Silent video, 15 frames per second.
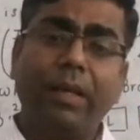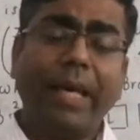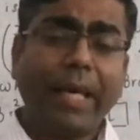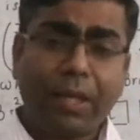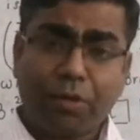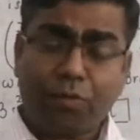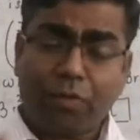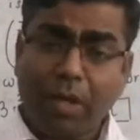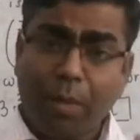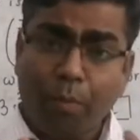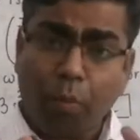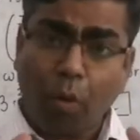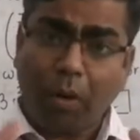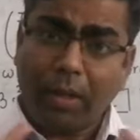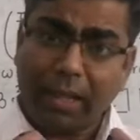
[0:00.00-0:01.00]
Extra
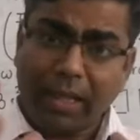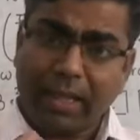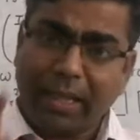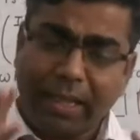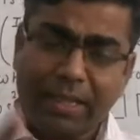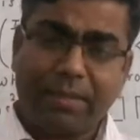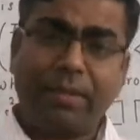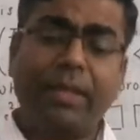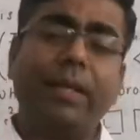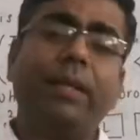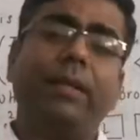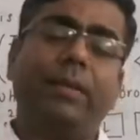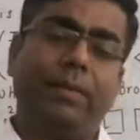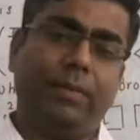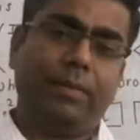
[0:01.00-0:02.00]
bonding is
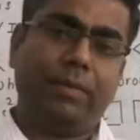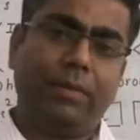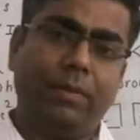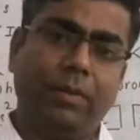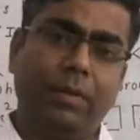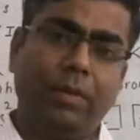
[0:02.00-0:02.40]
there.